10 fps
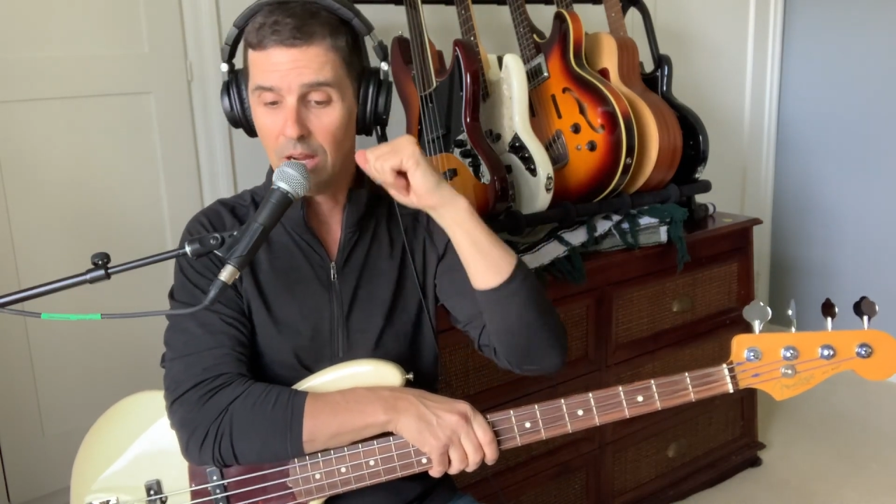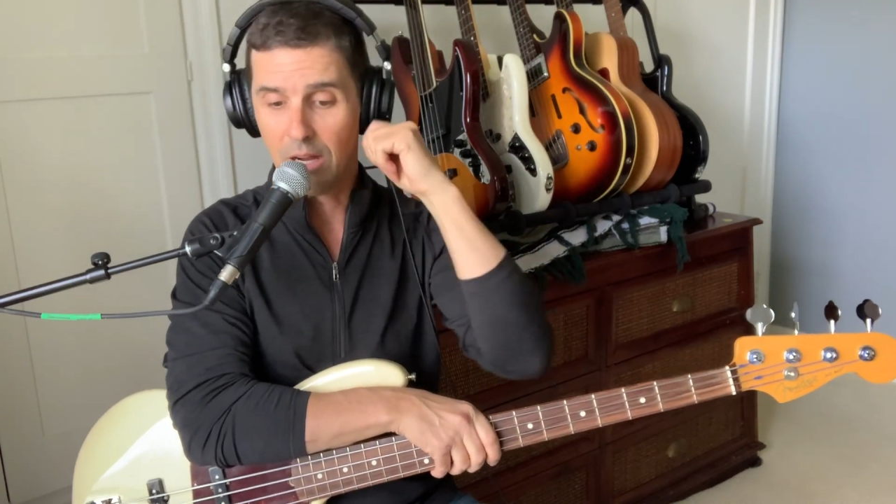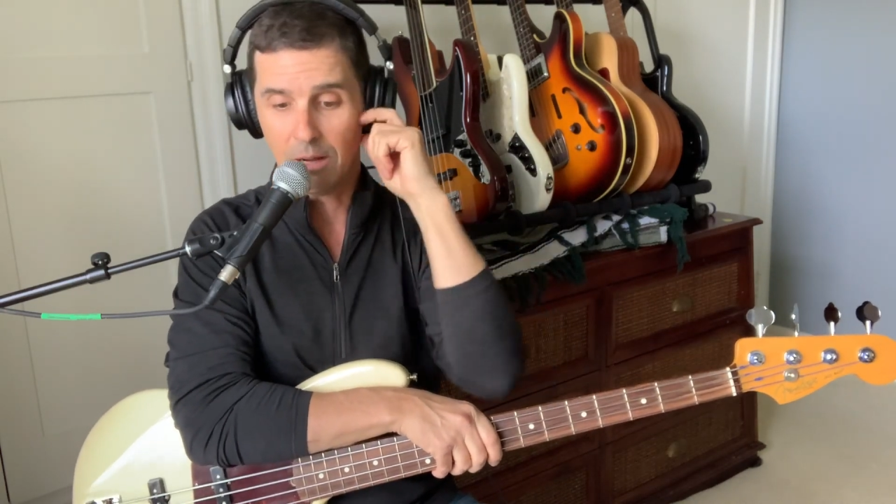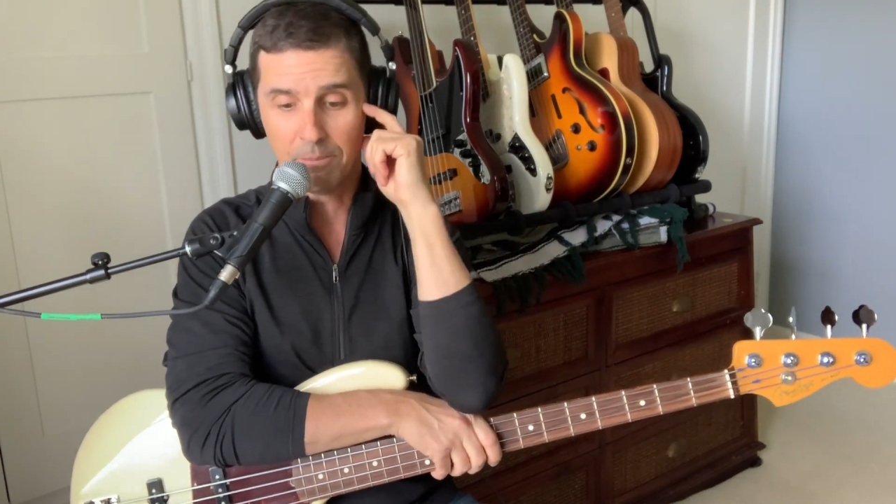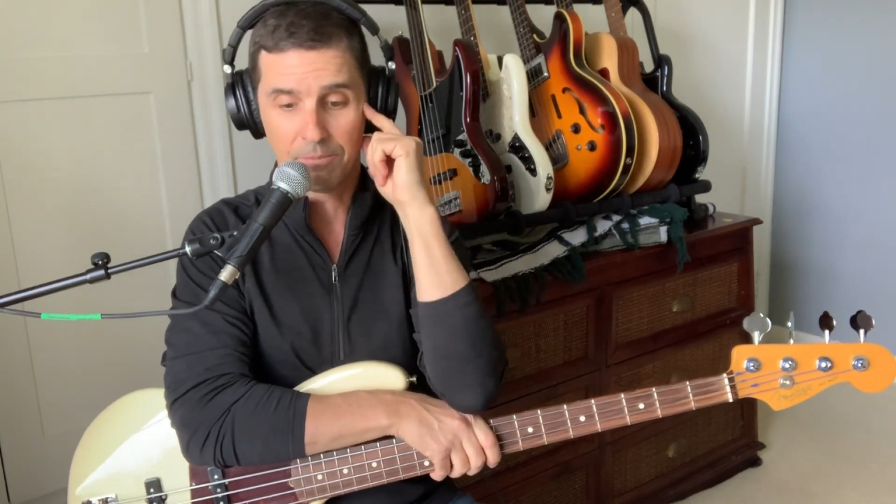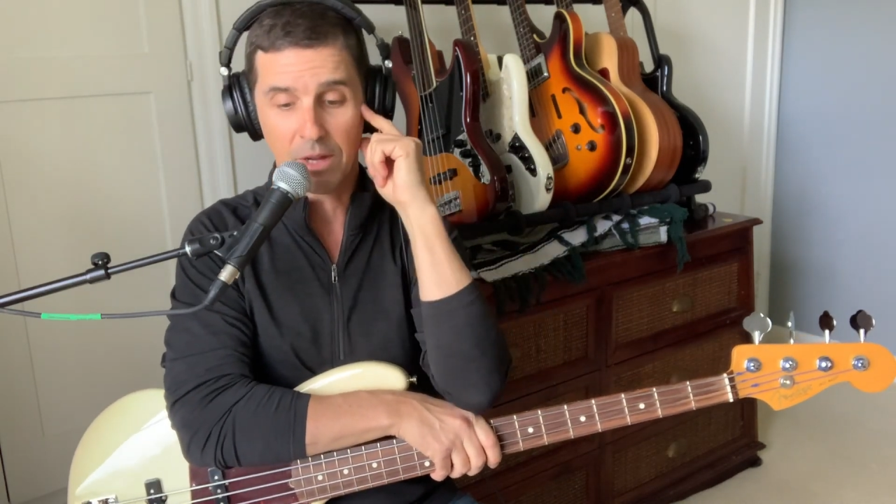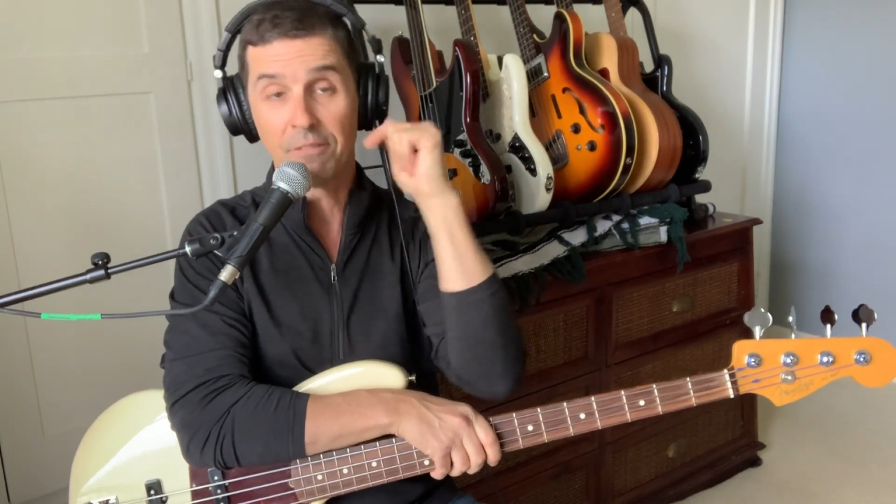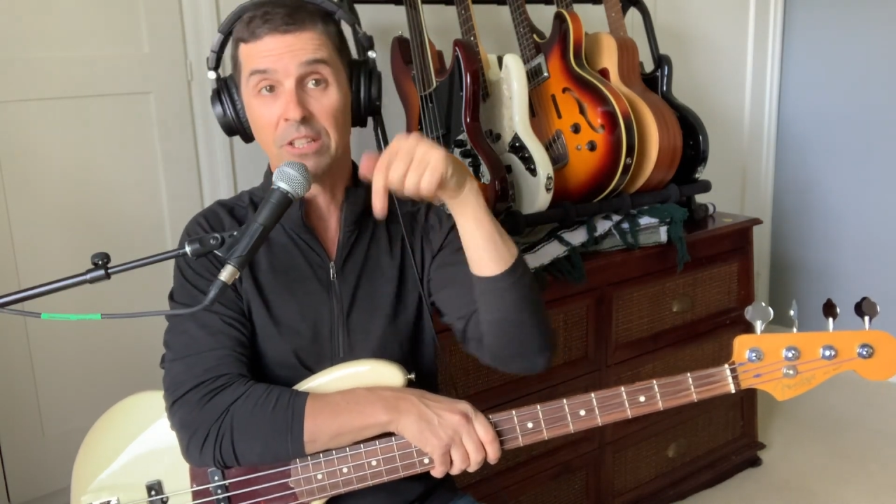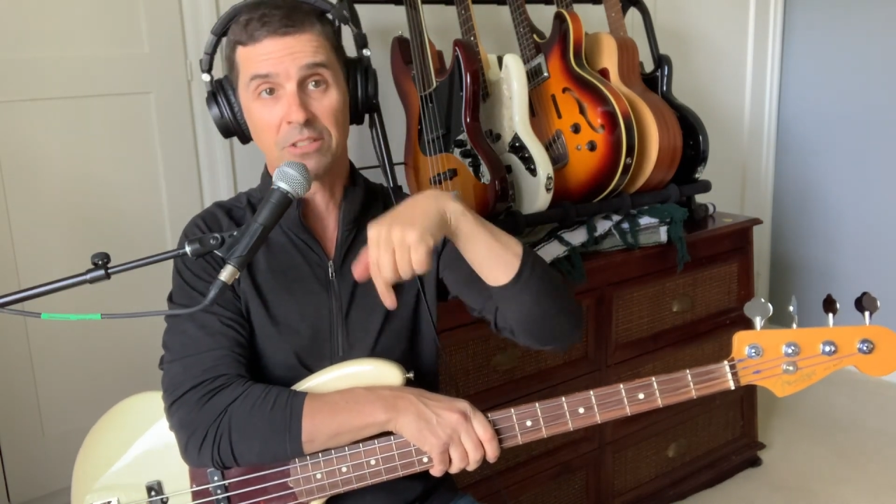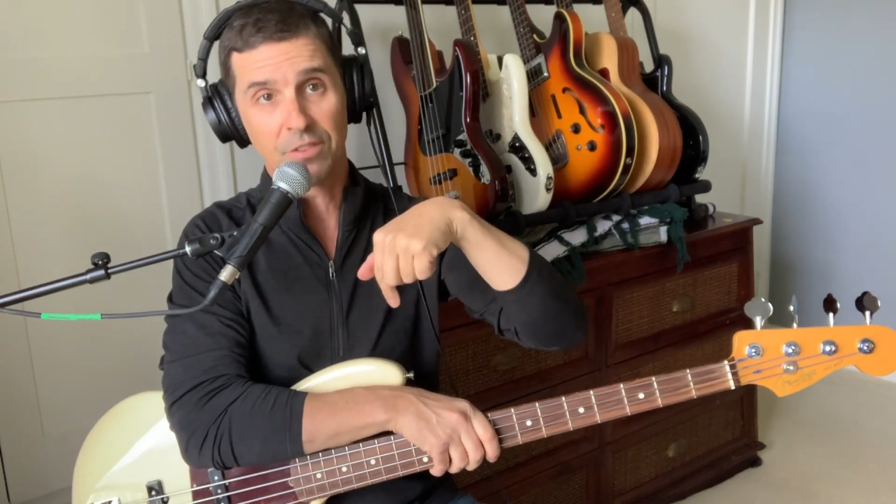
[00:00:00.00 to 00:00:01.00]

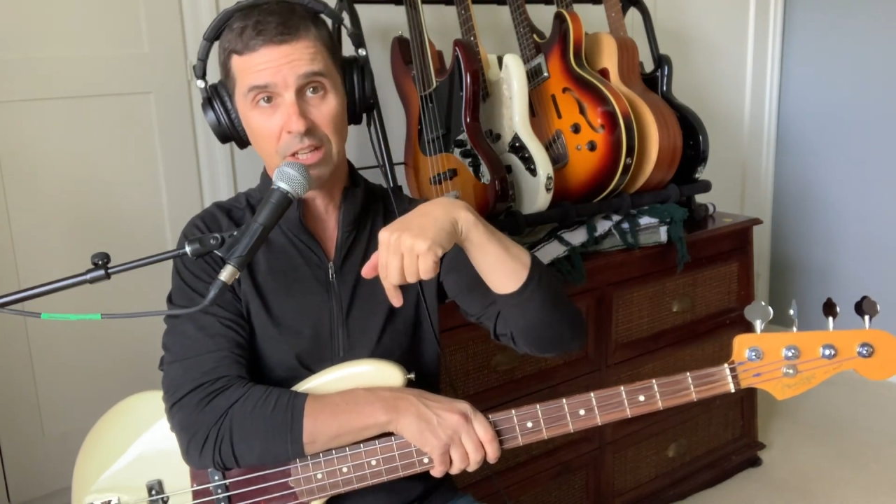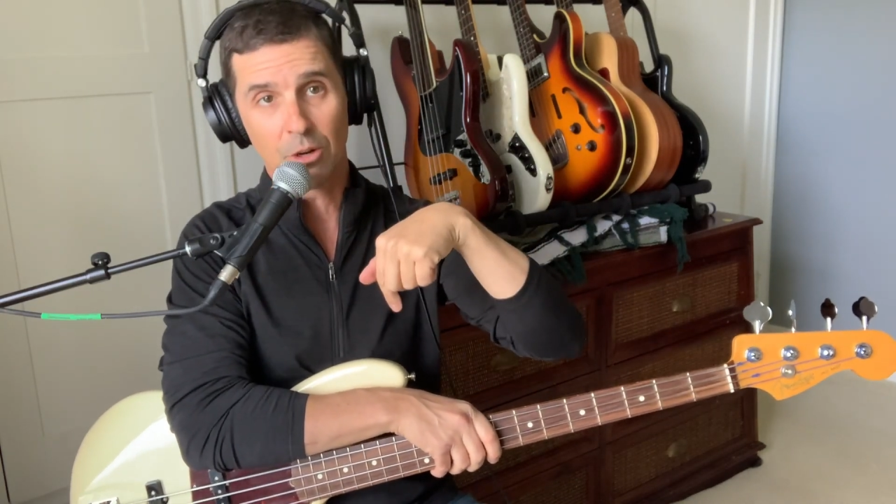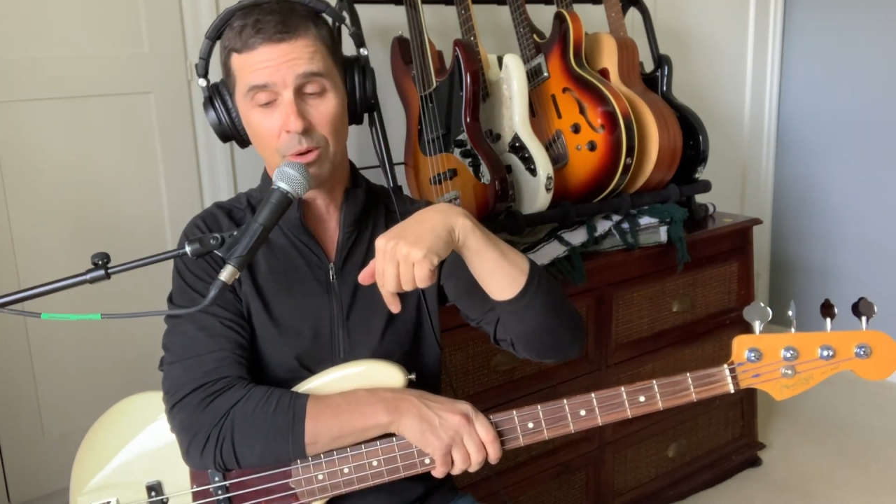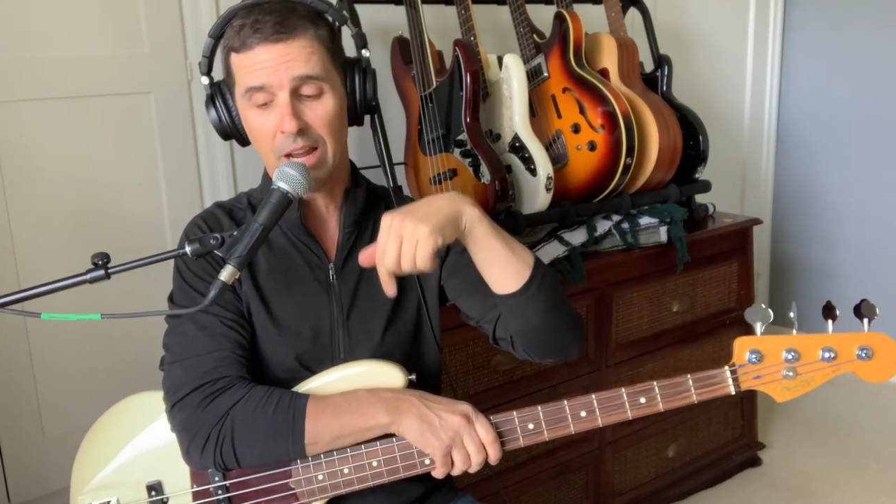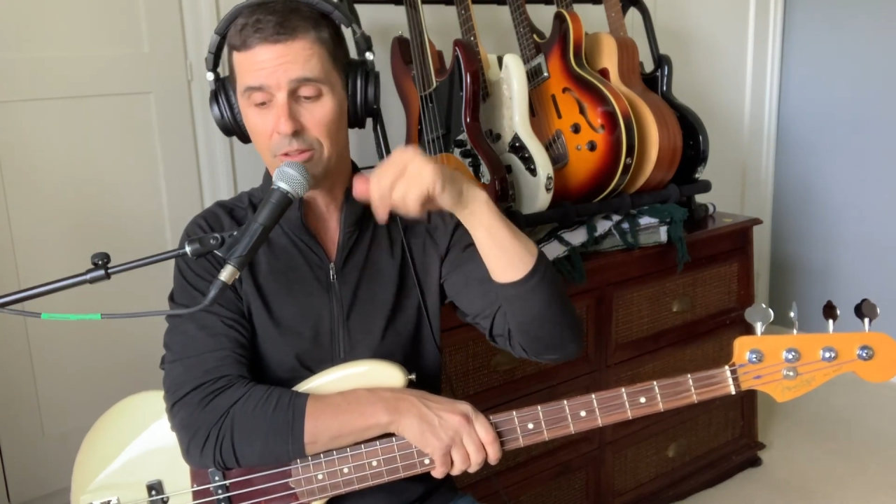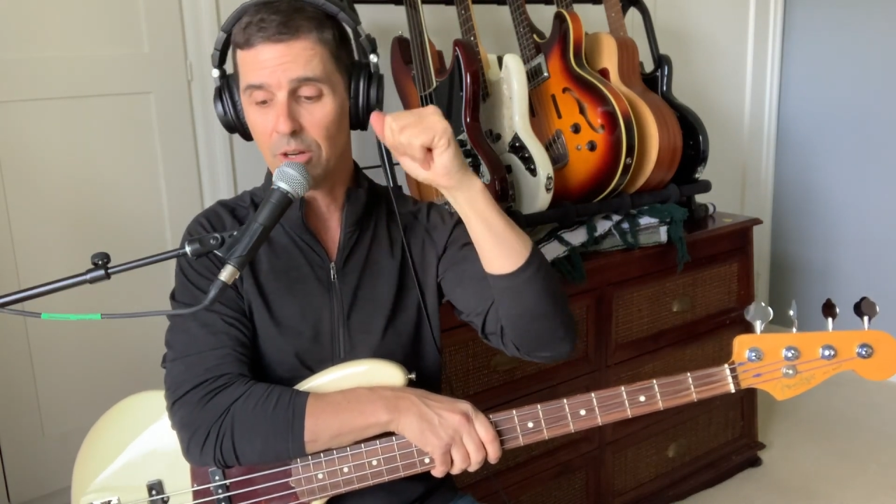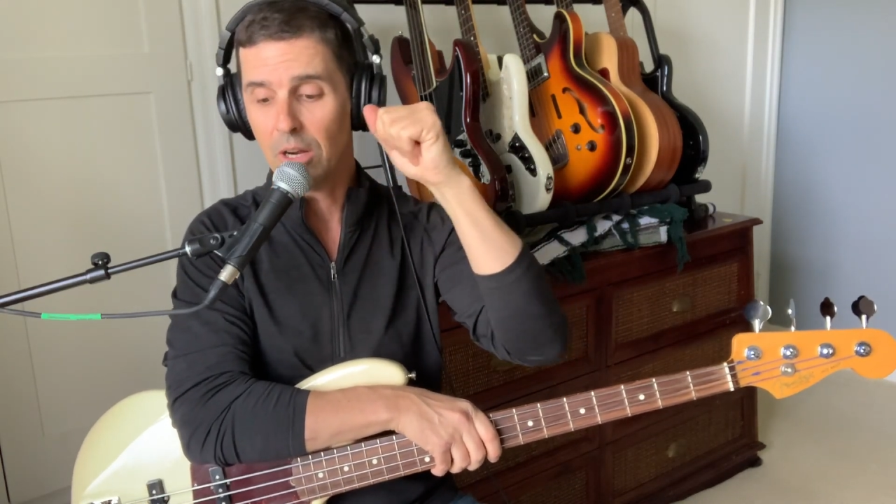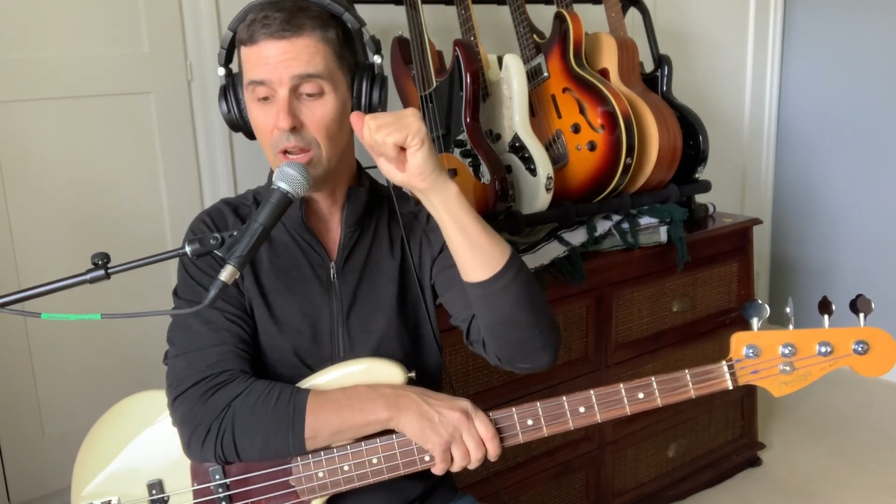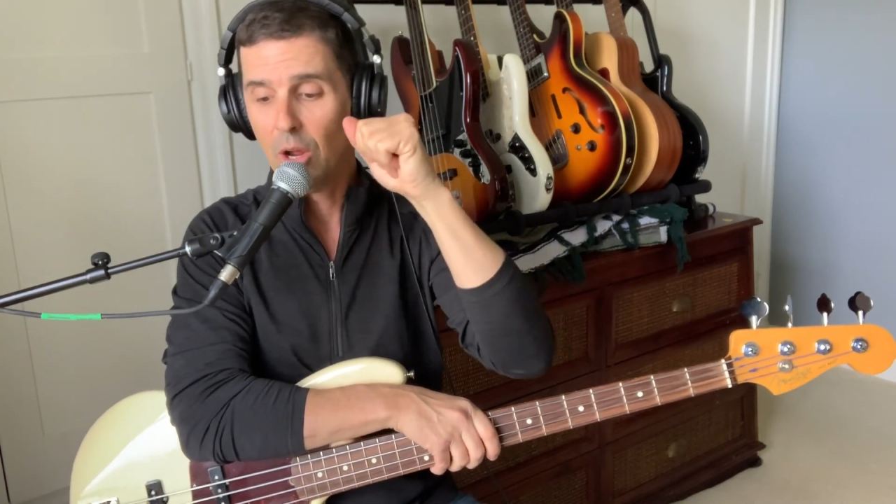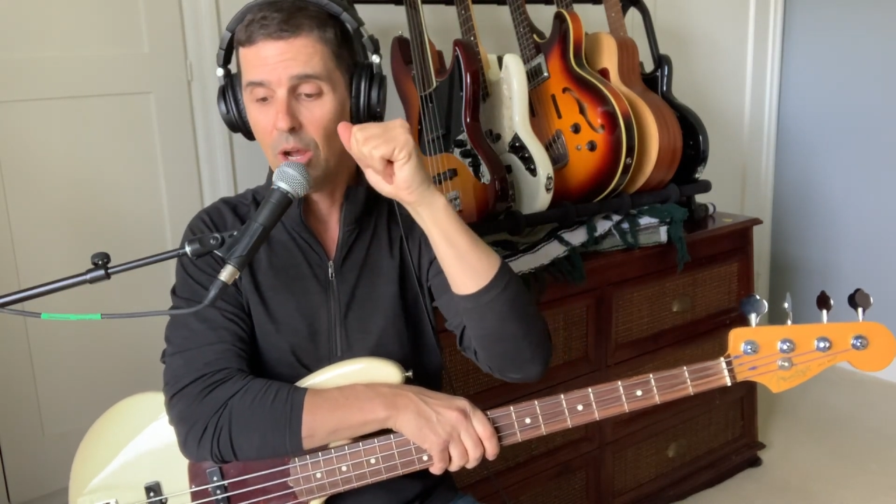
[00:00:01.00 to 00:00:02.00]
of this video rather,